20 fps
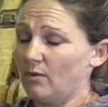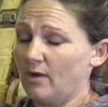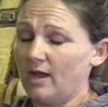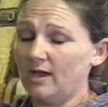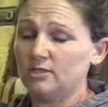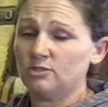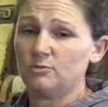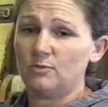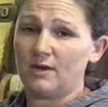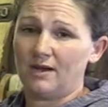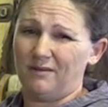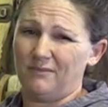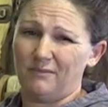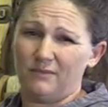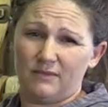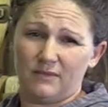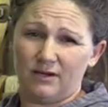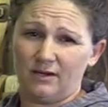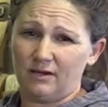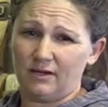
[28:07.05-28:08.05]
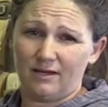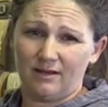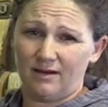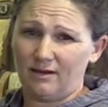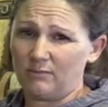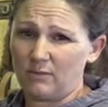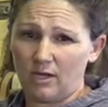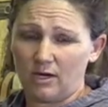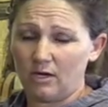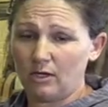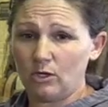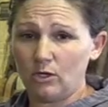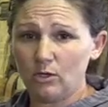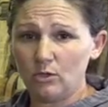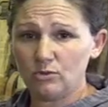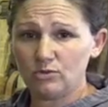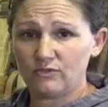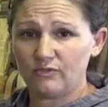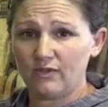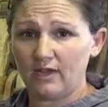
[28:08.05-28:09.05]
reins, but I'm, there again, I'm not a
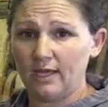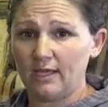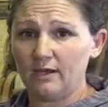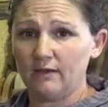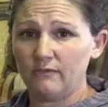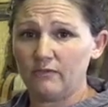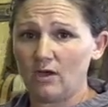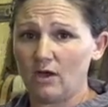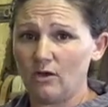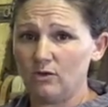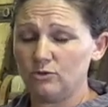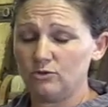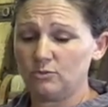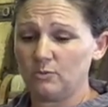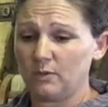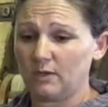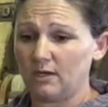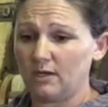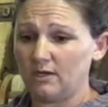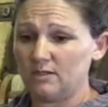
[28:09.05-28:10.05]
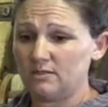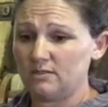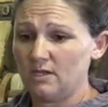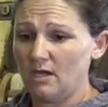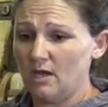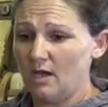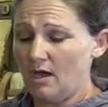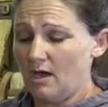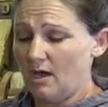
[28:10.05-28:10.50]
huge fan of those because